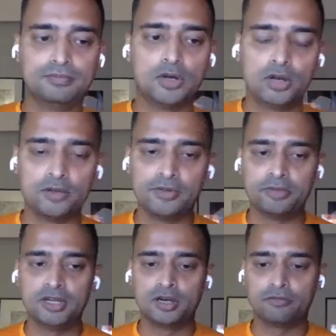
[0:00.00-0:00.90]
a
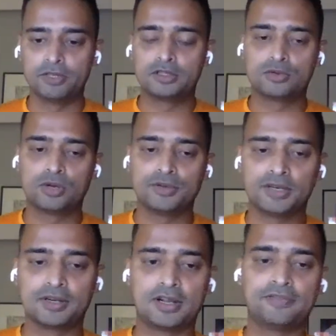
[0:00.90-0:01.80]
webinar with
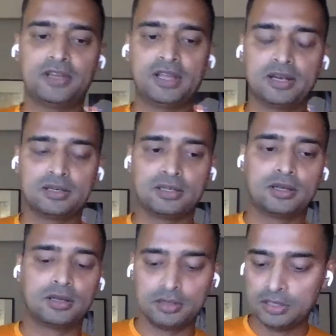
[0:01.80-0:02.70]
Cointelegraph and
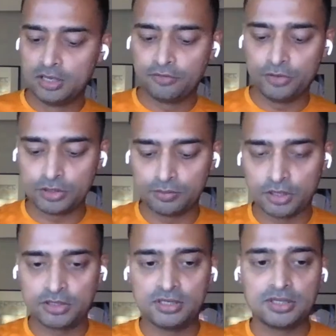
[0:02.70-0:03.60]
Future
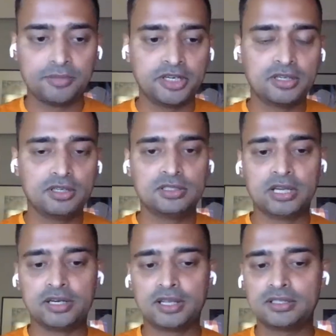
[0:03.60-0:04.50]
Blockchain Summit,
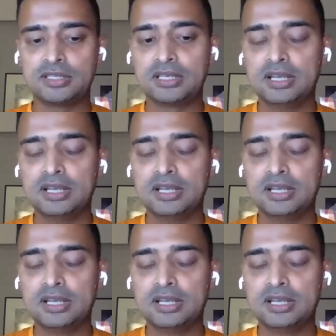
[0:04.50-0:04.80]
GITEX.